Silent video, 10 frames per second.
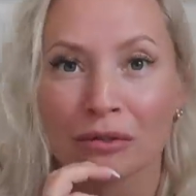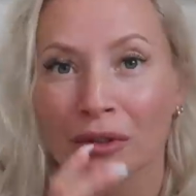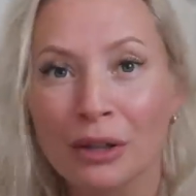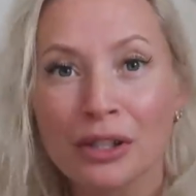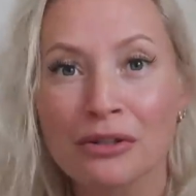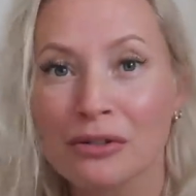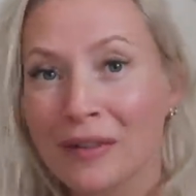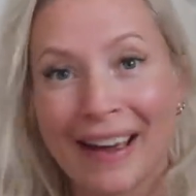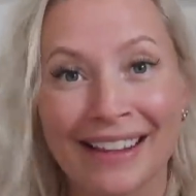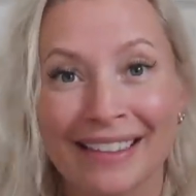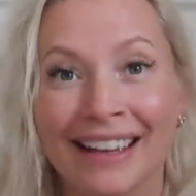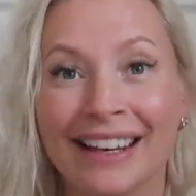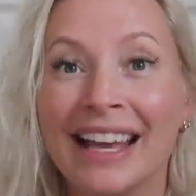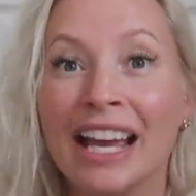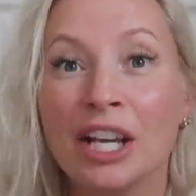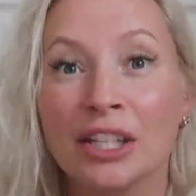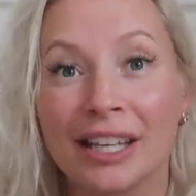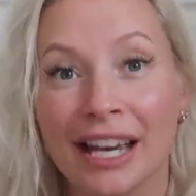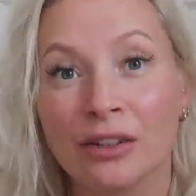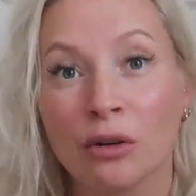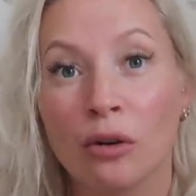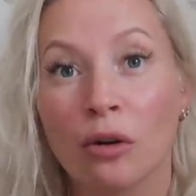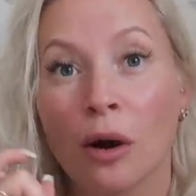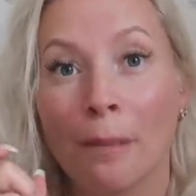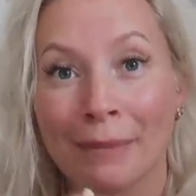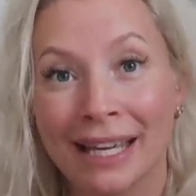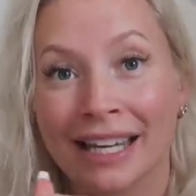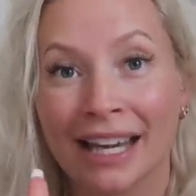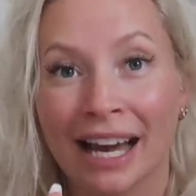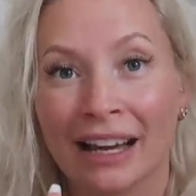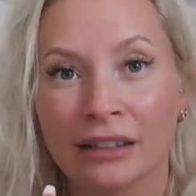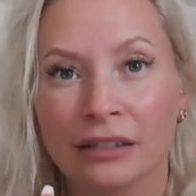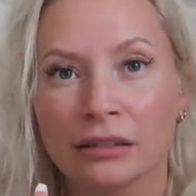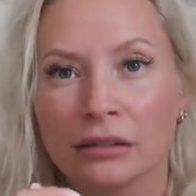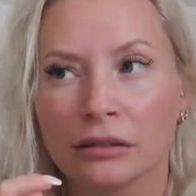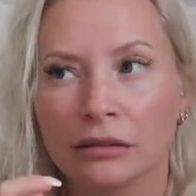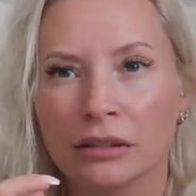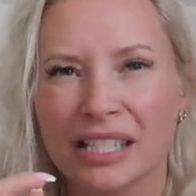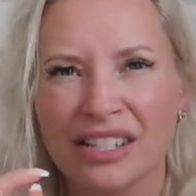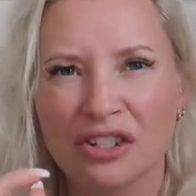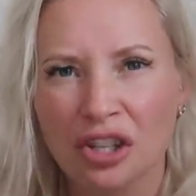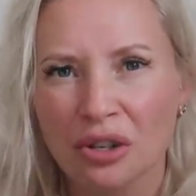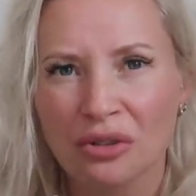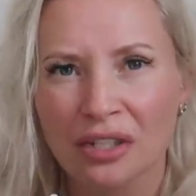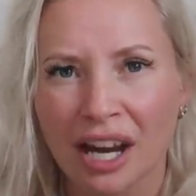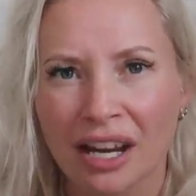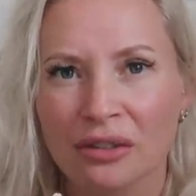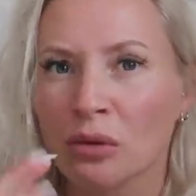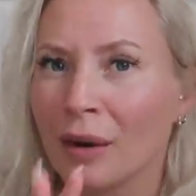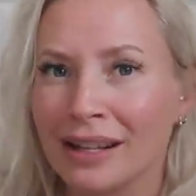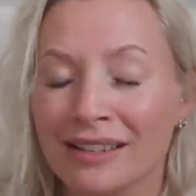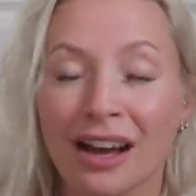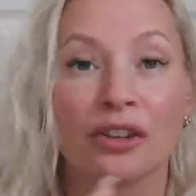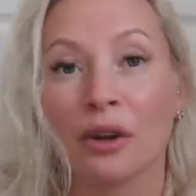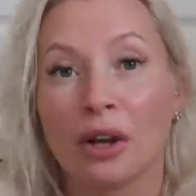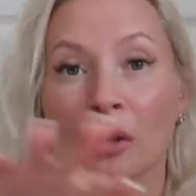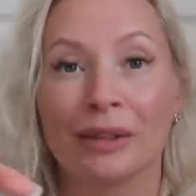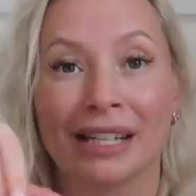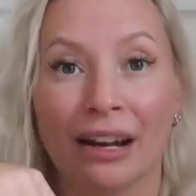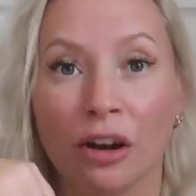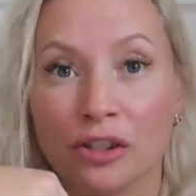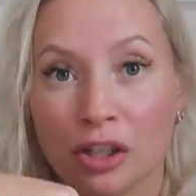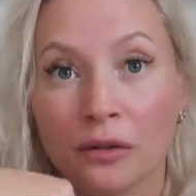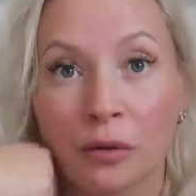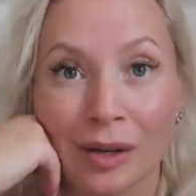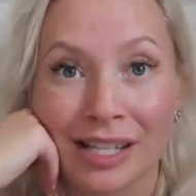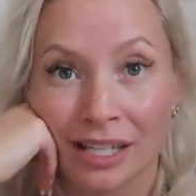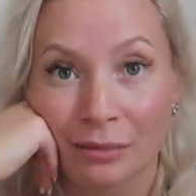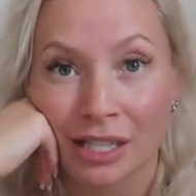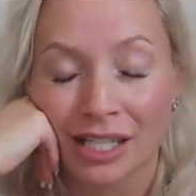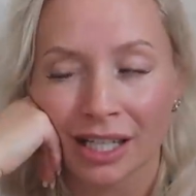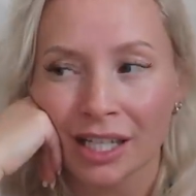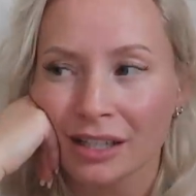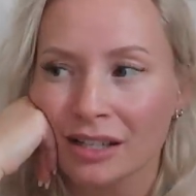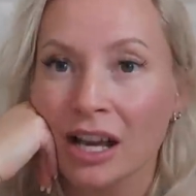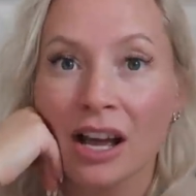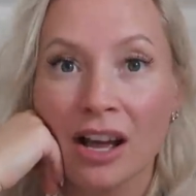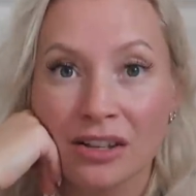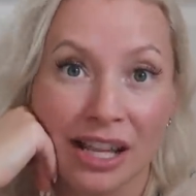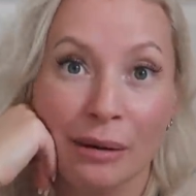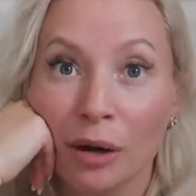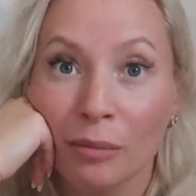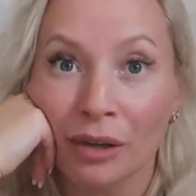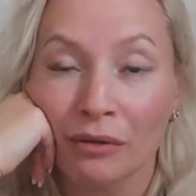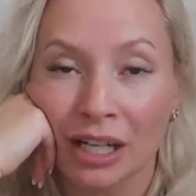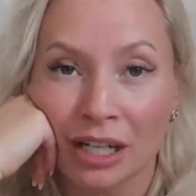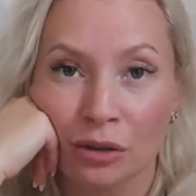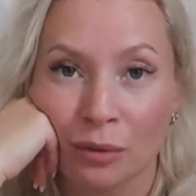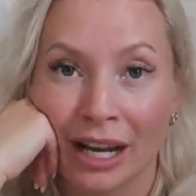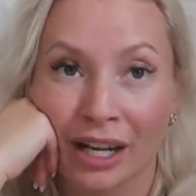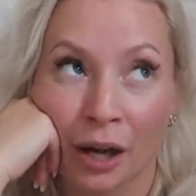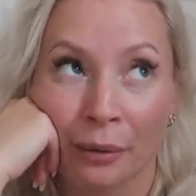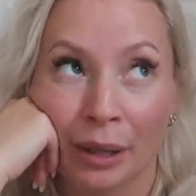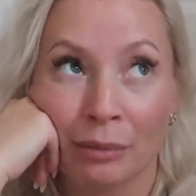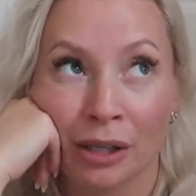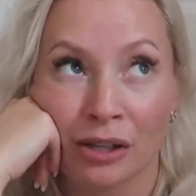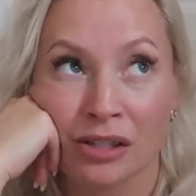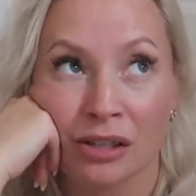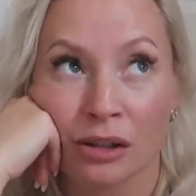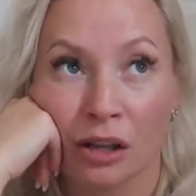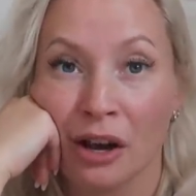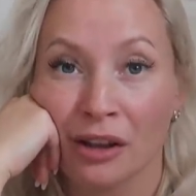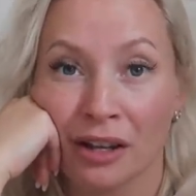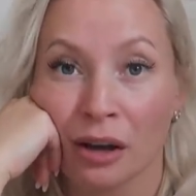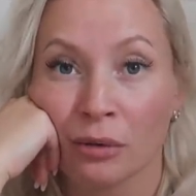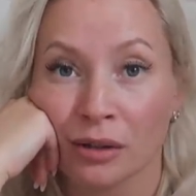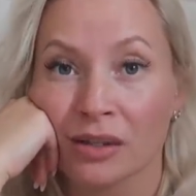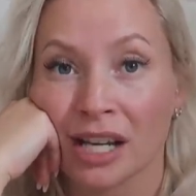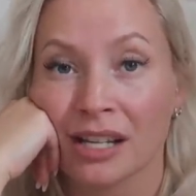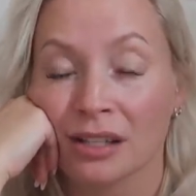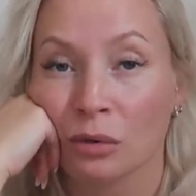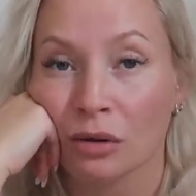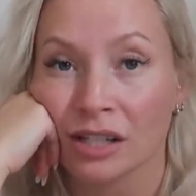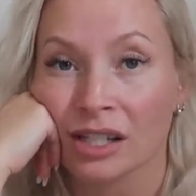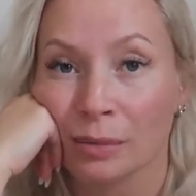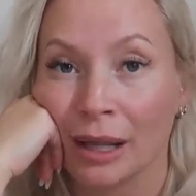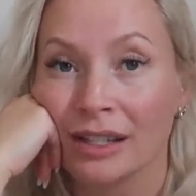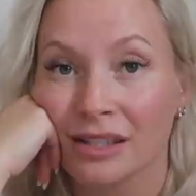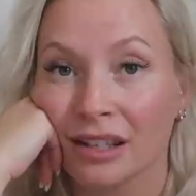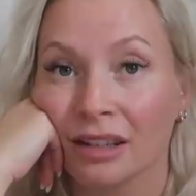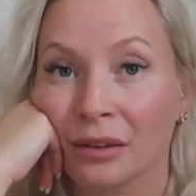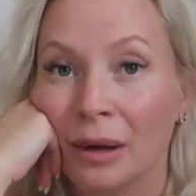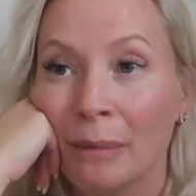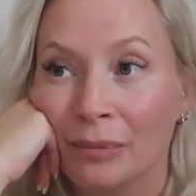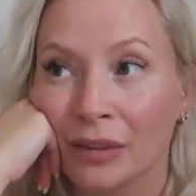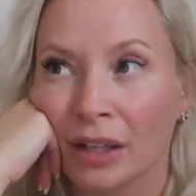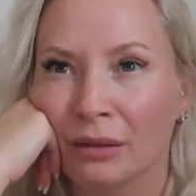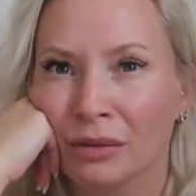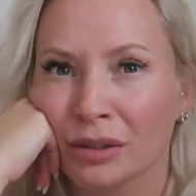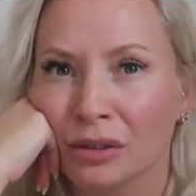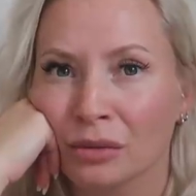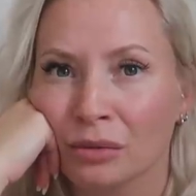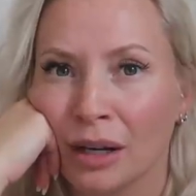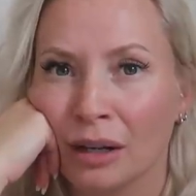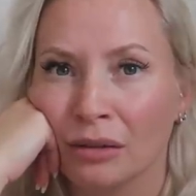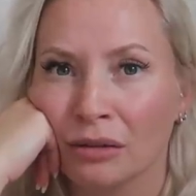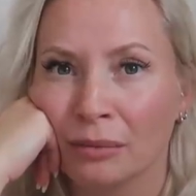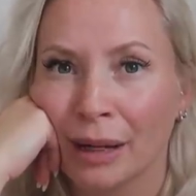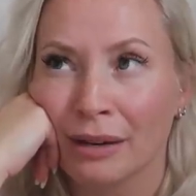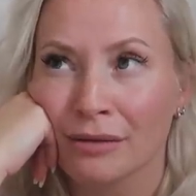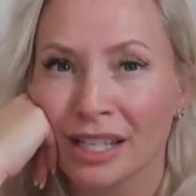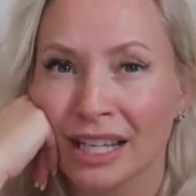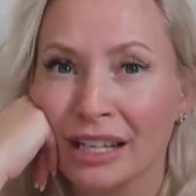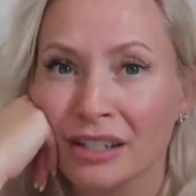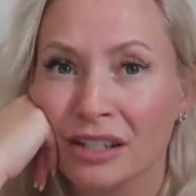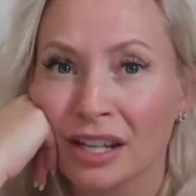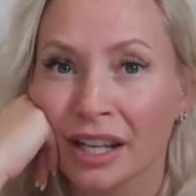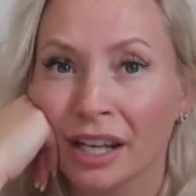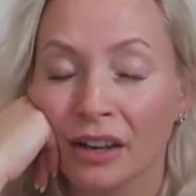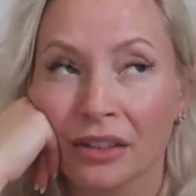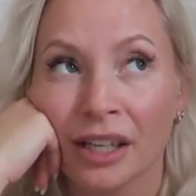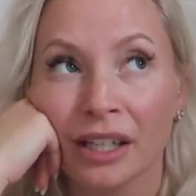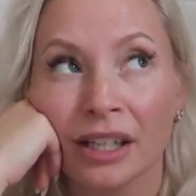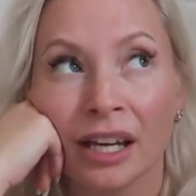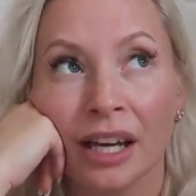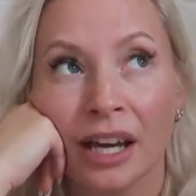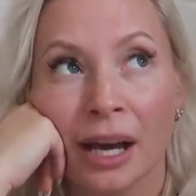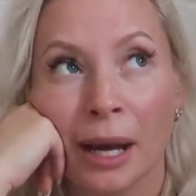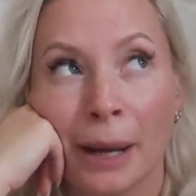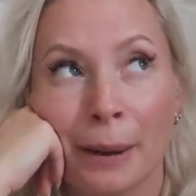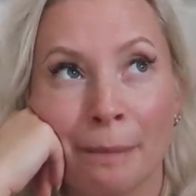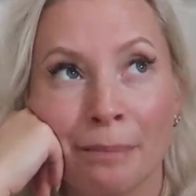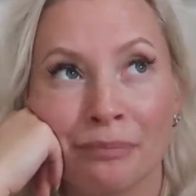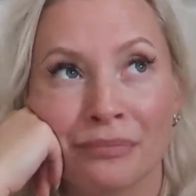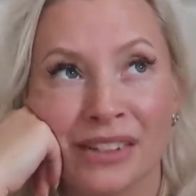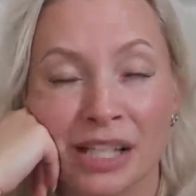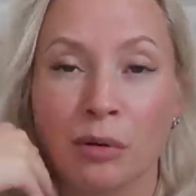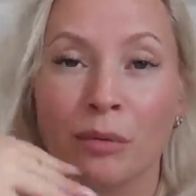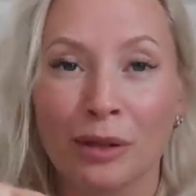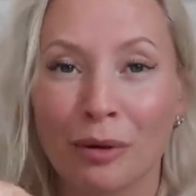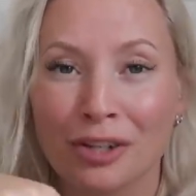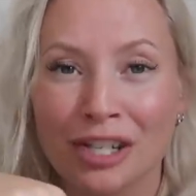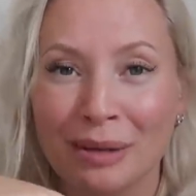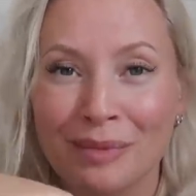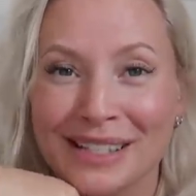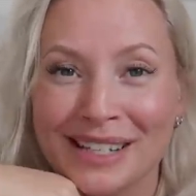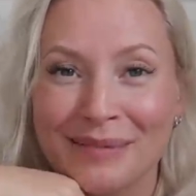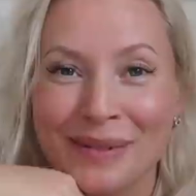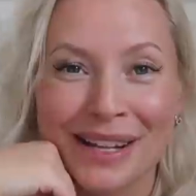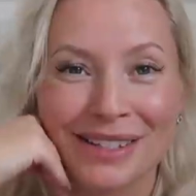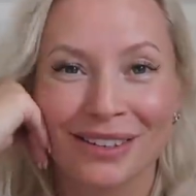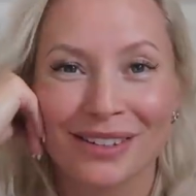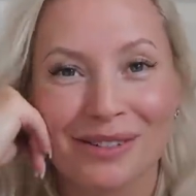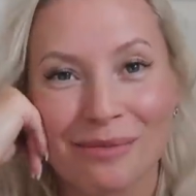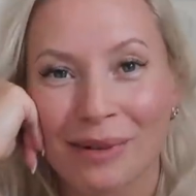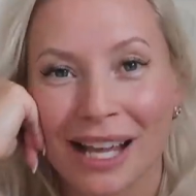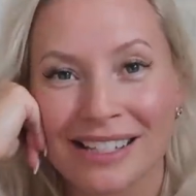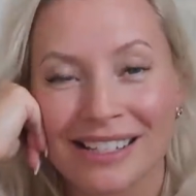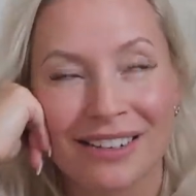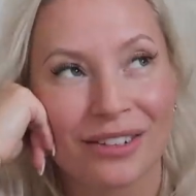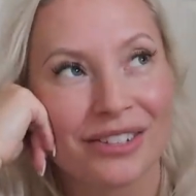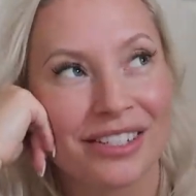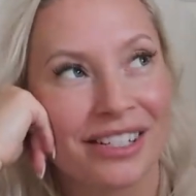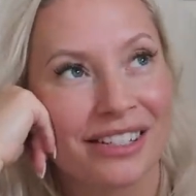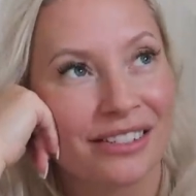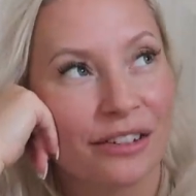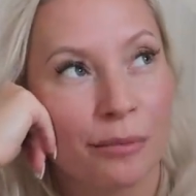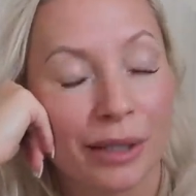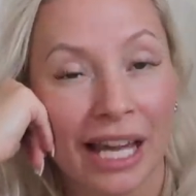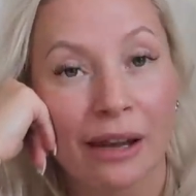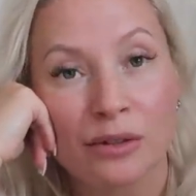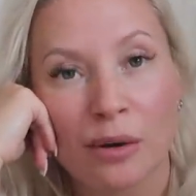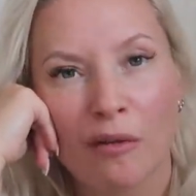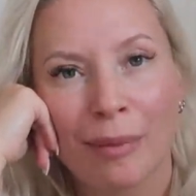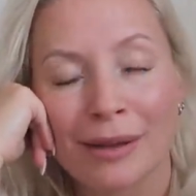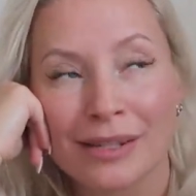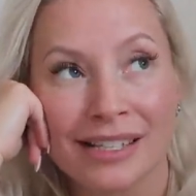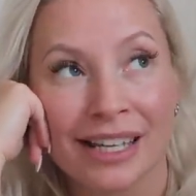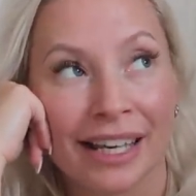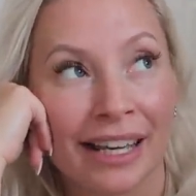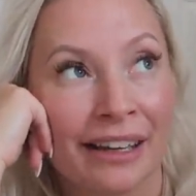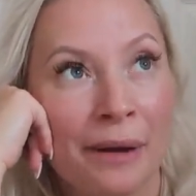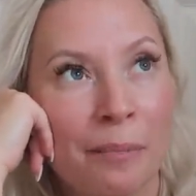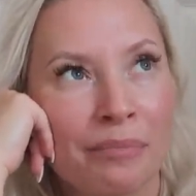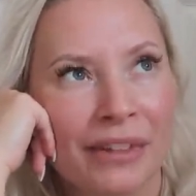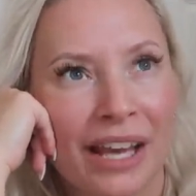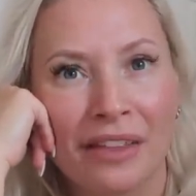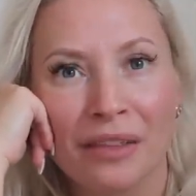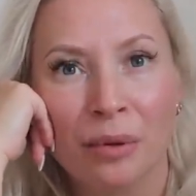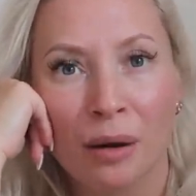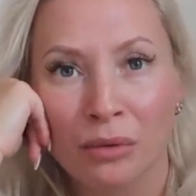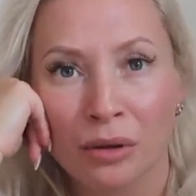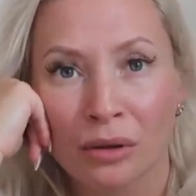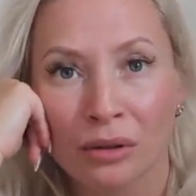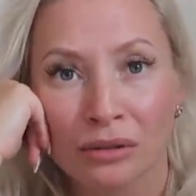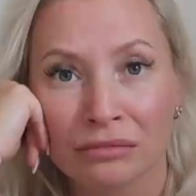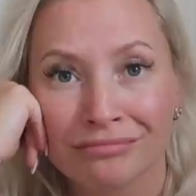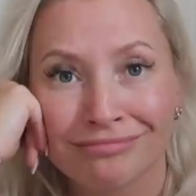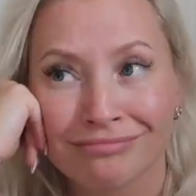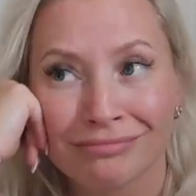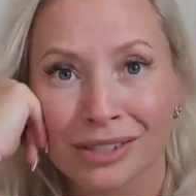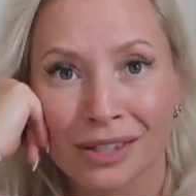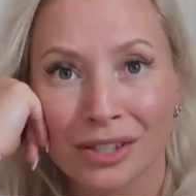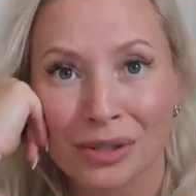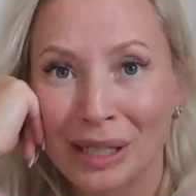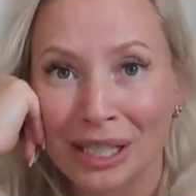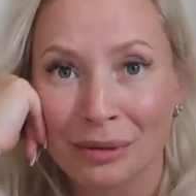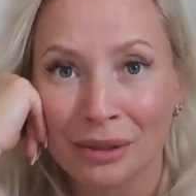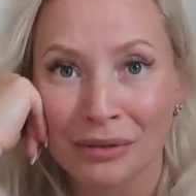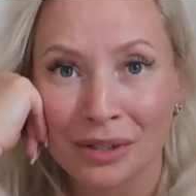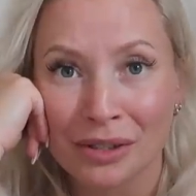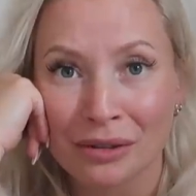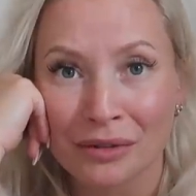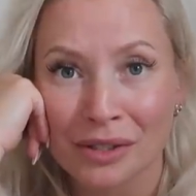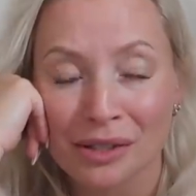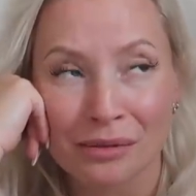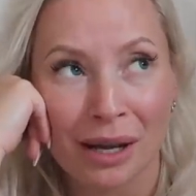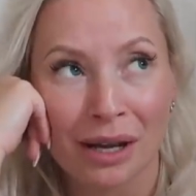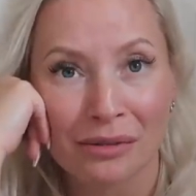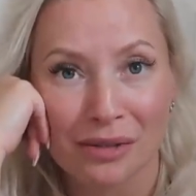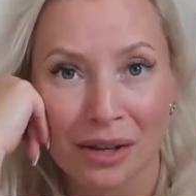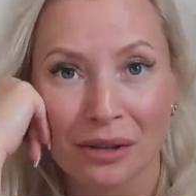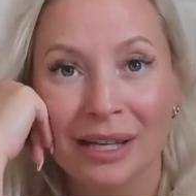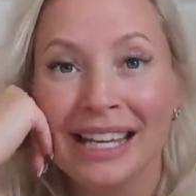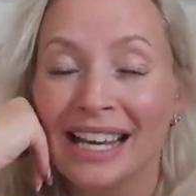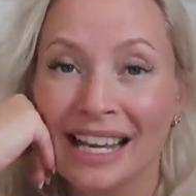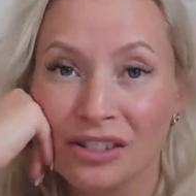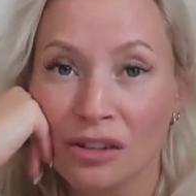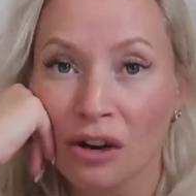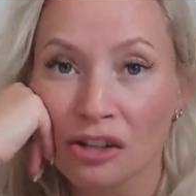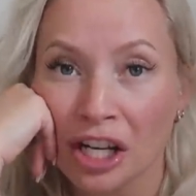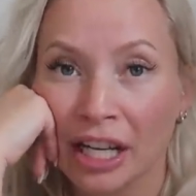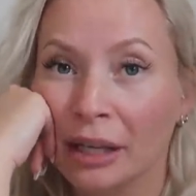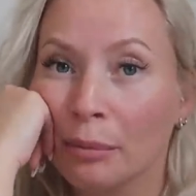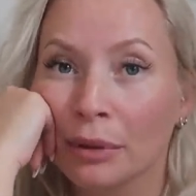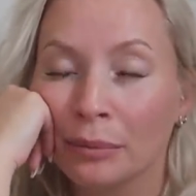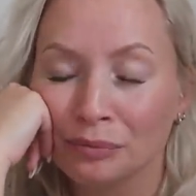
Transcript: or phone insurance or anything, you get your Meerkat, is it Tuesdays or Wednesday? I don't know, but you get like 2-for-1 cinema tickets. So that might be a really good way of going, because the only thing I will say is it was expensive. Like, it was like £12 each a ticket, I think. That's probably quite cheap, isn't it, compared to like some places in London and stuff. But yeah, it was £12 a ticket. And then the popcorn was like £20 for the two of us as well. So it's not cheap.